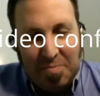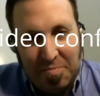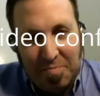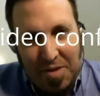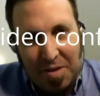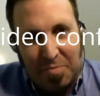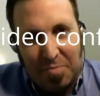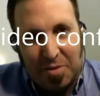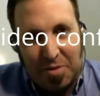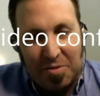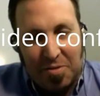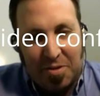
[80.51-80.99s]

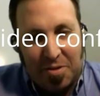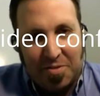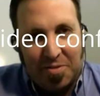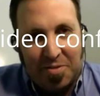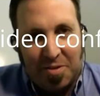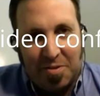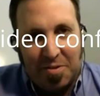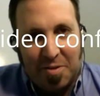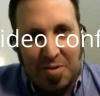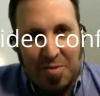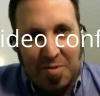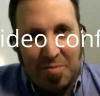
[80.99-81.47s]
people across
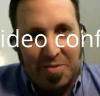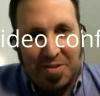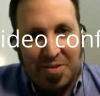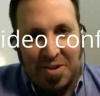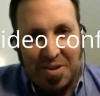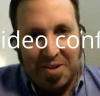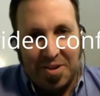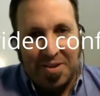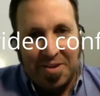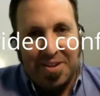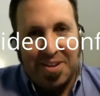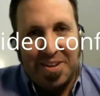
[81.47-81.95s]
Europe,
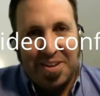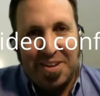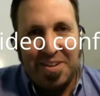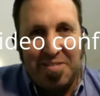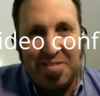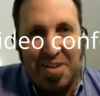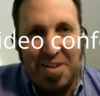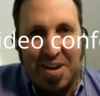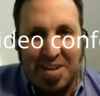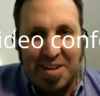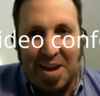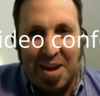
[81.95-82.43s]
so
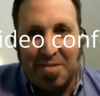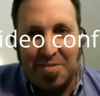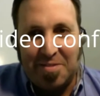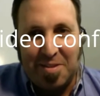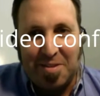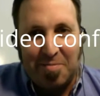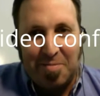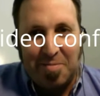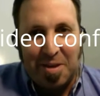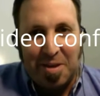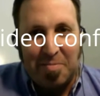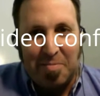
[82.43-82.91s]
great to have
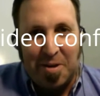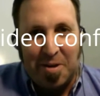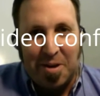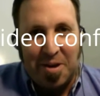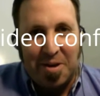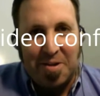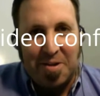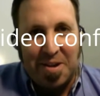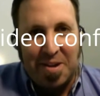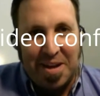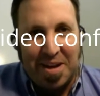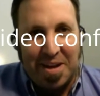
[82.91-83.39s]
somebody in
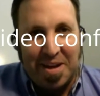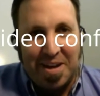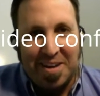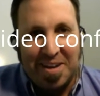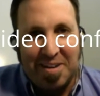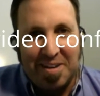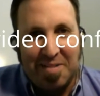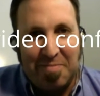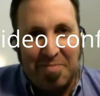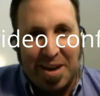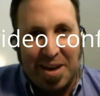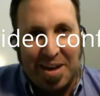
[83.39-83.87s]
my own
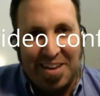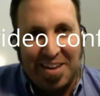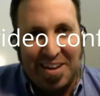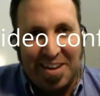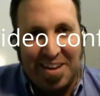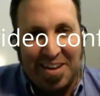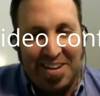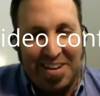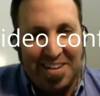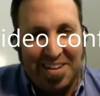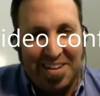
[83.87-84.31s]
backyard.